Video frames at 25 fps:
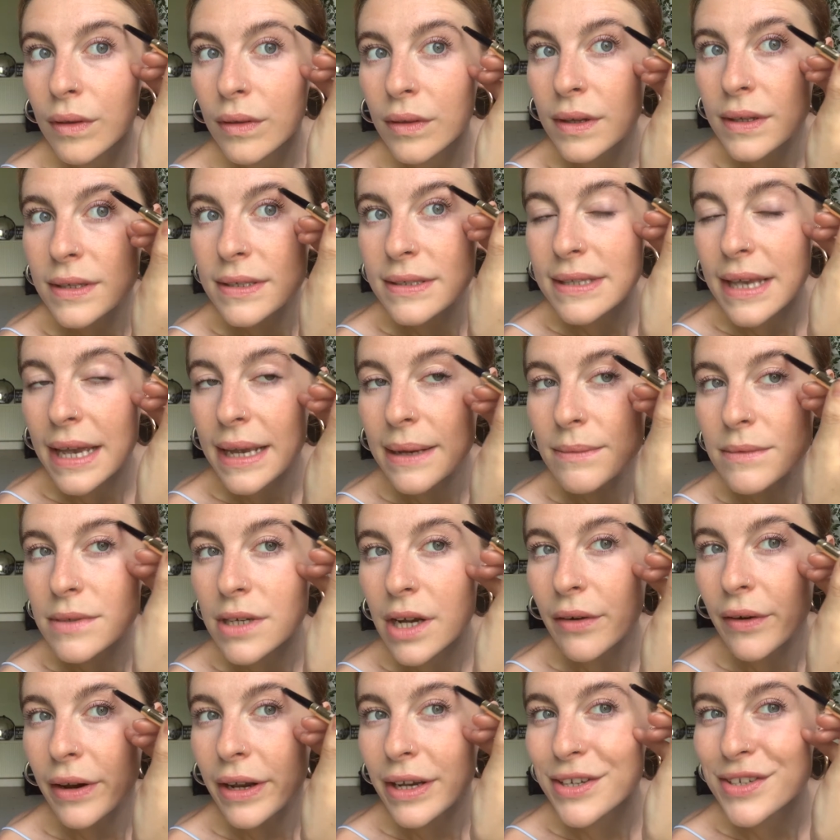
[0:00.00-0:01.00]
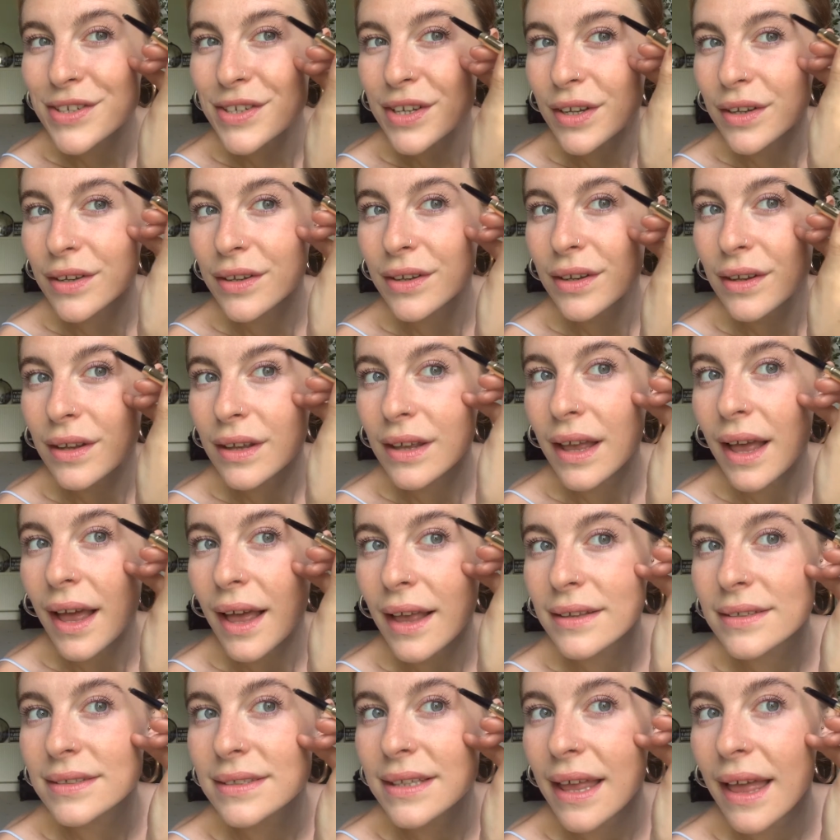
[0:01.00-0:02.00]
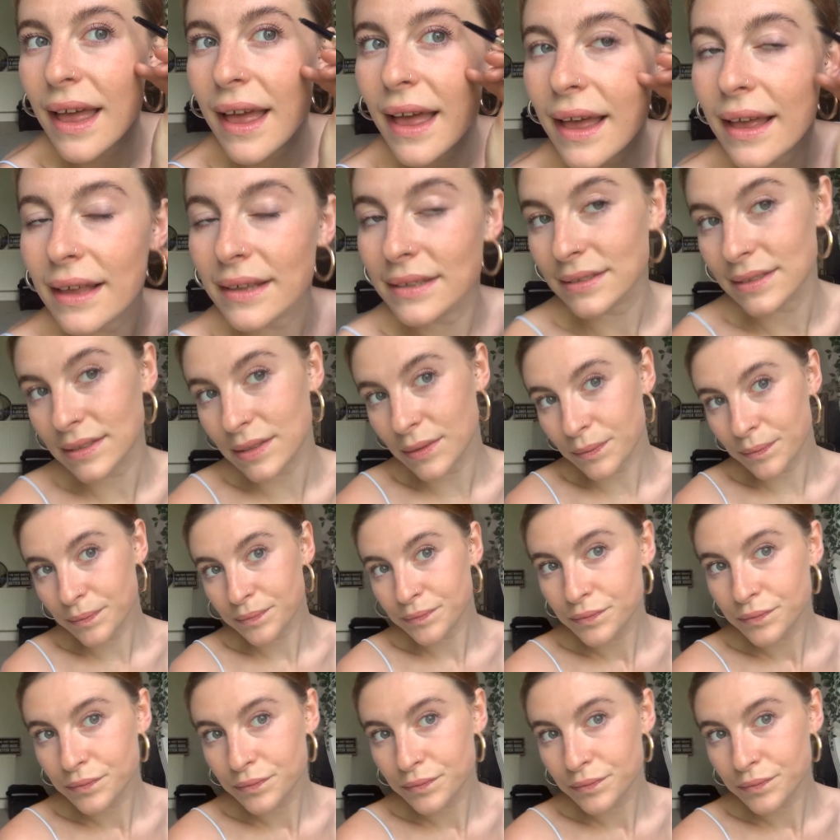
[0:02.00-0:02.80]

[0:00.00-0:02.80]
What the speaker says: the same direction as the hairs.